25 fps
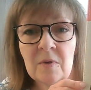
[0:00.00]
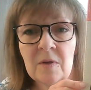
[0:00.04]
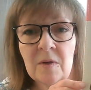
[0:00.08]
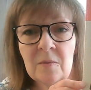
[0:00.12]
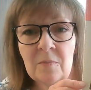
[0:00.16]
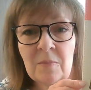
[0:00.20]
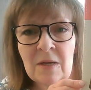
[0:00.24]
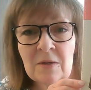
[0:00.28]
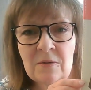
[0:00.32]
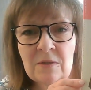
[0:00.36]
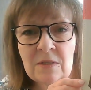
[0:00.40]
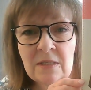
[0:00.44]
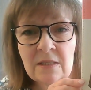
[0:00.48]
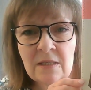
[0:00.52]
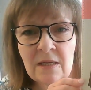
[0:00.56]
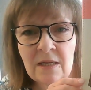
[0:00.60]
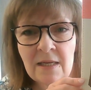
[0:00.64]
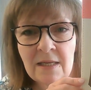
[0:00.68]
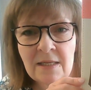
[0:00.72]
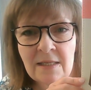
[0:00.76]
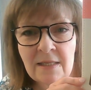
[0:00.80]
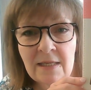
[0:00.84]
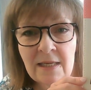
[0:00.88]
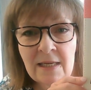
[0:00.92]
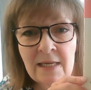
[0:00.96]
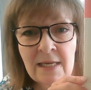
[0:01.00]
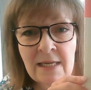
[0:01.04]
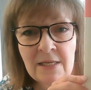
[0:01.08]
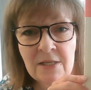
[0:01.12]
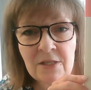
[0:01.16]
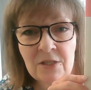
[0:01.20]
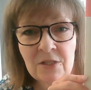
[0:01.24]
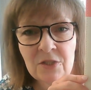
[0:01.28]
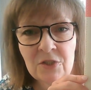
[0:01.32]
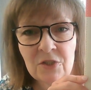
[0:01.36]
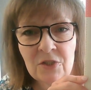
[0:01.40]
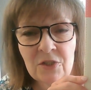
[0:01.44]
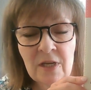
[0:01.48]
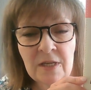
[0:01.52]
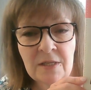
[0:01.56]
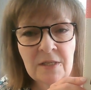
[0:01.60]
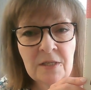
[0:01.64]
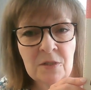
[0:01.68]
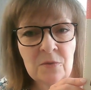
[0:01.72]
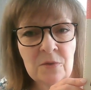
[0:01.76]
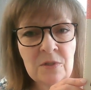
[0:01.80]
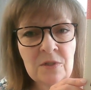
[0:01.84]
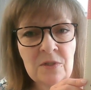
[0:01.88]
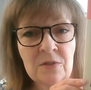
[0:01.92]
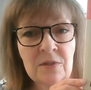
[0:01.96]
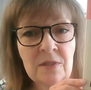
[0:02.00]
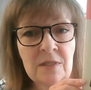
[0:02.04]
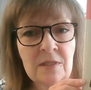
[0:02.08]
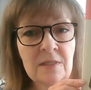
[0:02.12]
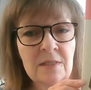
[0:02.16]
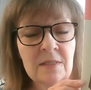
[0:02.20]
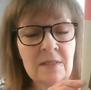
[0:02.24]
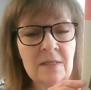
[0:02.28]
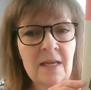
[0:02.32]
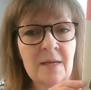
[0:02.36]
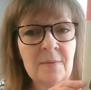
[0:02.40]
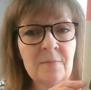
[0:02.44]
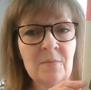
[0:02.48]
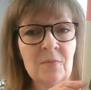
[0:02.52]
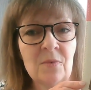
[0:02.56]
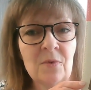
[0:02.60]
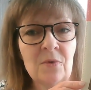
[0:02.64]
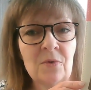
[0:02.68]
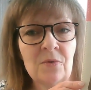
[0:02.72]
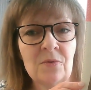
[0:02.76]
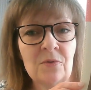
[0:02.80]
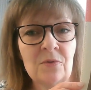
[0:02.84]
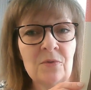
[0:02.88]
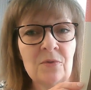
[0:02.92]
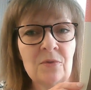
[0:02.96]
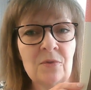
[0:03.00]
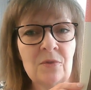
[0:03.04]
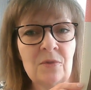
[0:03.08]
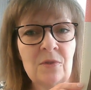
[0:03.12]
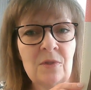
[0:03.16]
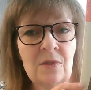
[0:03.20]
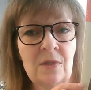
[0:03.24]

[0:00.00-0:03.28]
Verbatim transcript: about an inch and I also did the same on